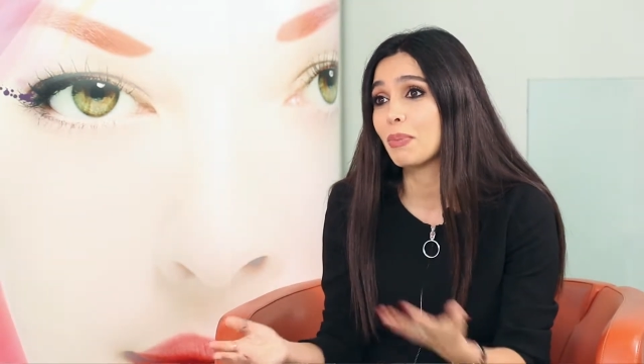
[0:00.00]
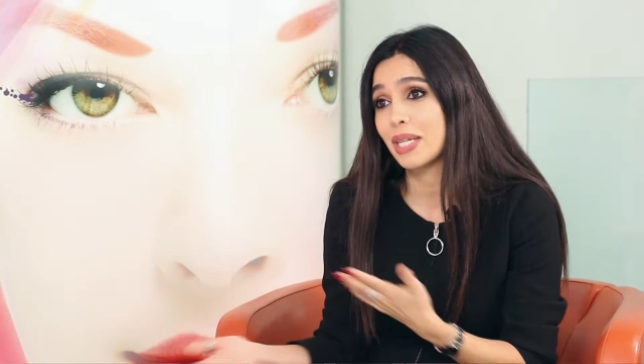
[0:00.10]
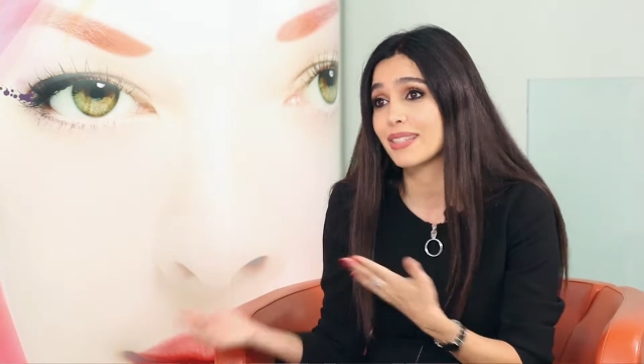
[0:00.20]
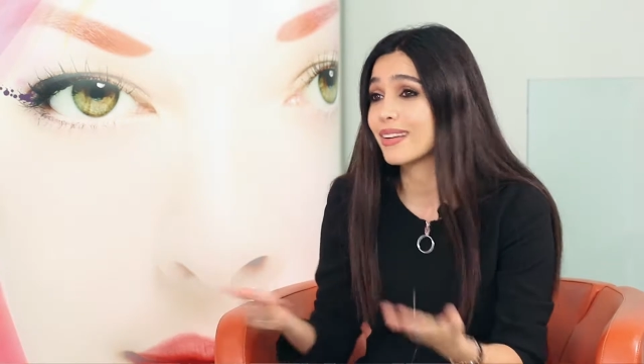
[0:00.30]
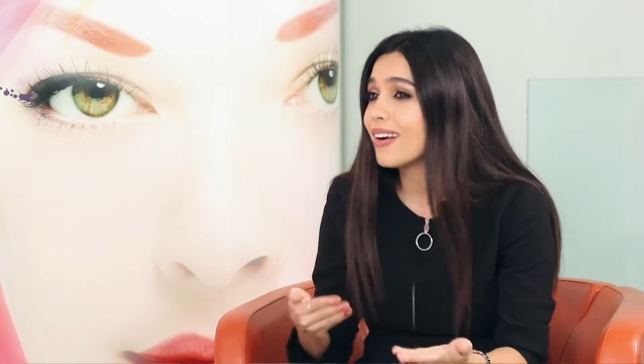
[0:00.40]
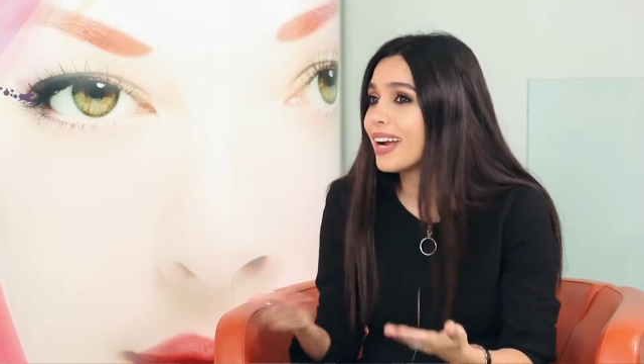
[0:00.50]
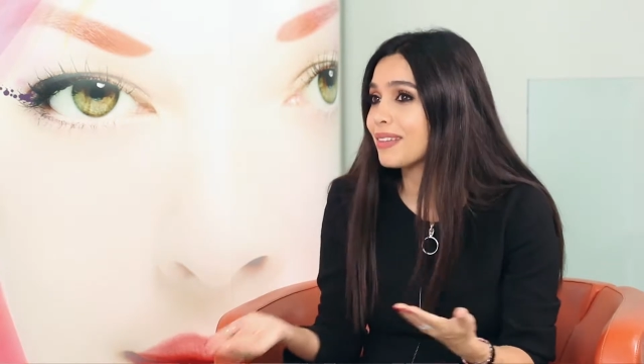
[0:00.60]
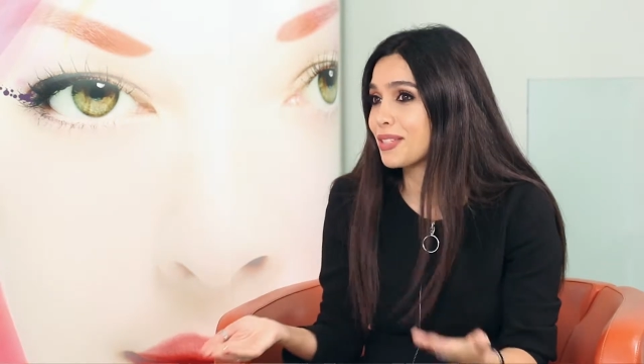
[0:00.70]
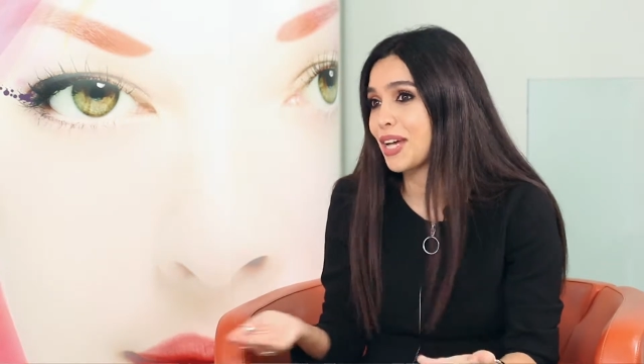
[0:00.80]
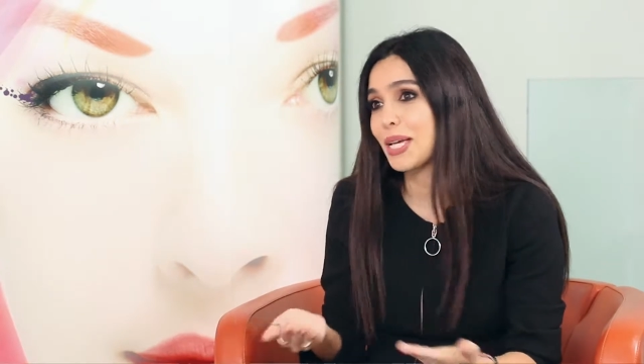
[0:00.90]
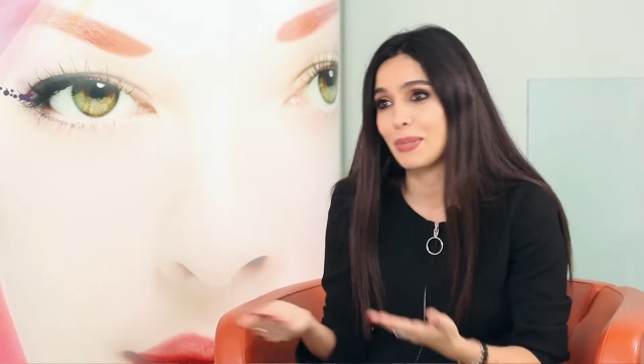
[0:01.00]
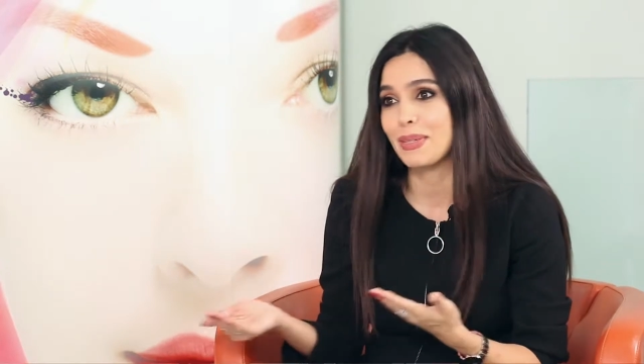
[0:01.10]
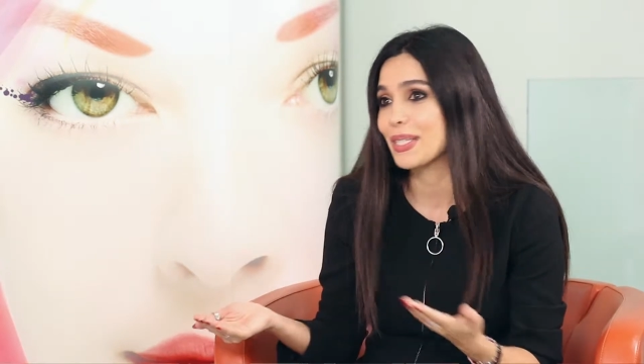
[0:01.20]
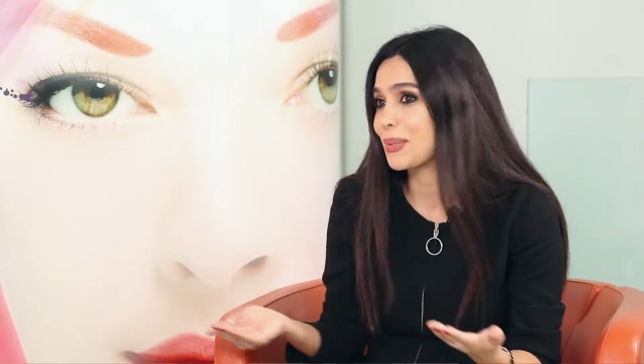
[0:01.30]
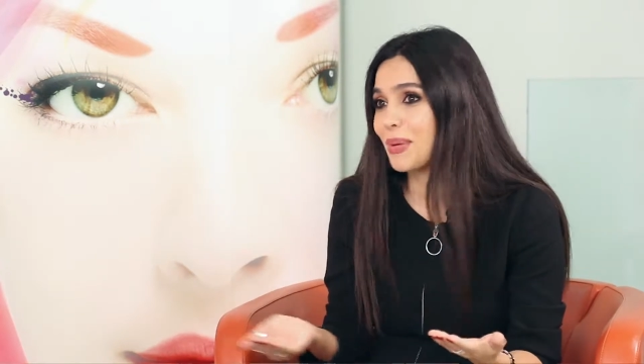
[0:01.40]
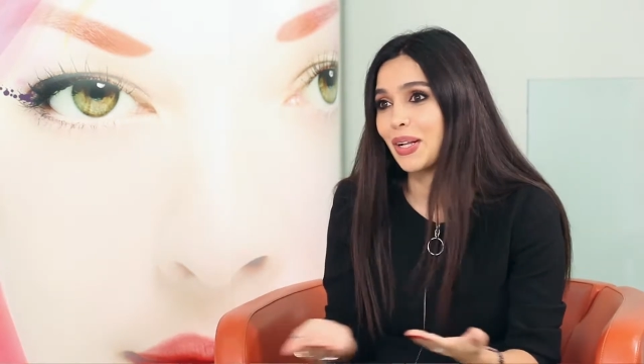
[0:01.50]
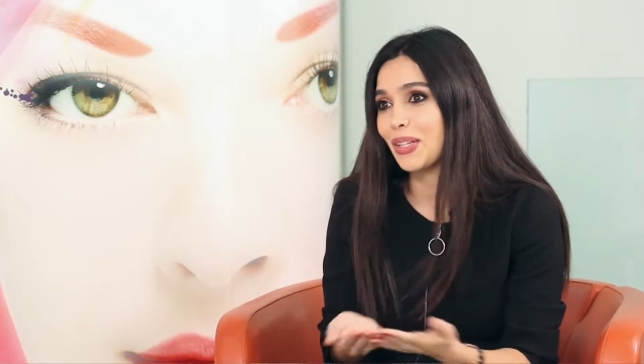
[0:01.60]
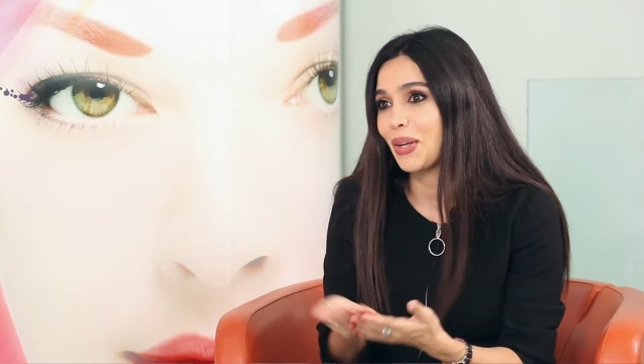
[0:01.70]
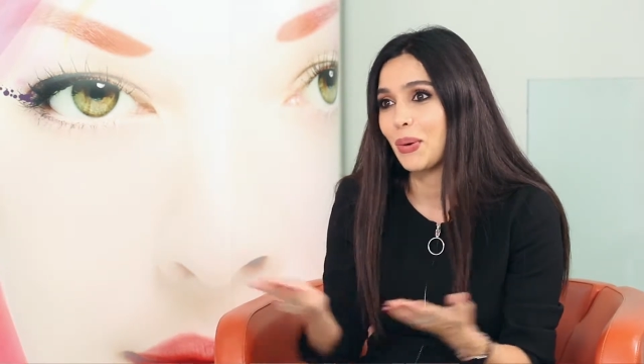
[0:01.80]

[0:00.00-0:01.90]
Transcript: because there are advertisements as well,